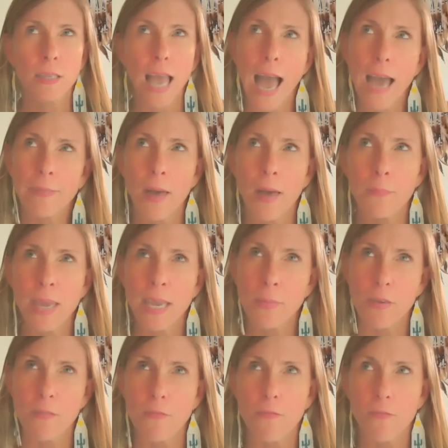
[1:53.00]
how'd that make
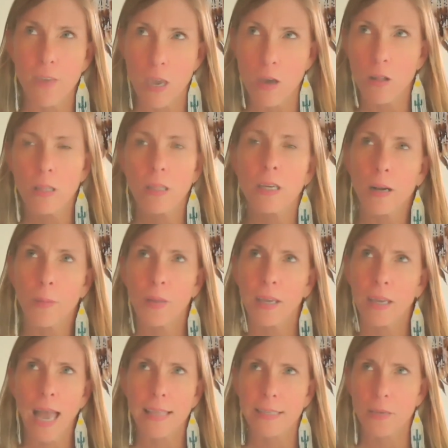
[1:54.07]
me feel? Here I'm
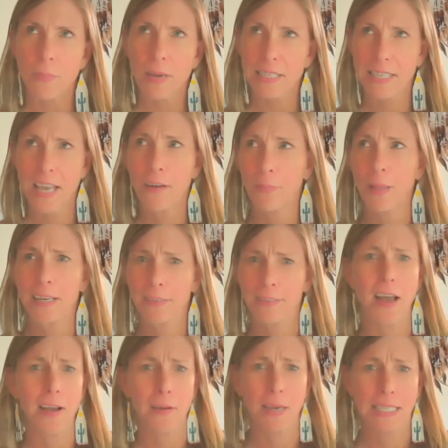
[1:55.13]
like asking myself, like
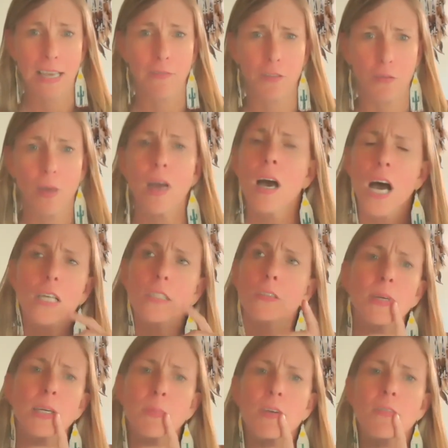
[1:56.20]
talking to myself, how does
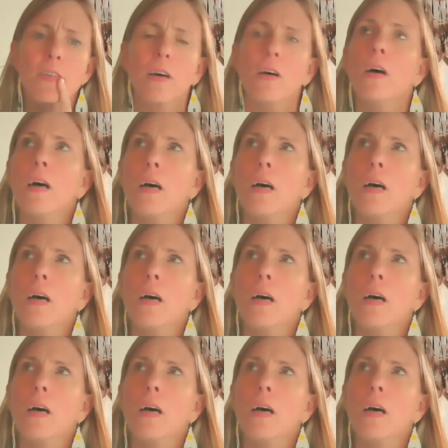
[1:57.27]
it make me feel?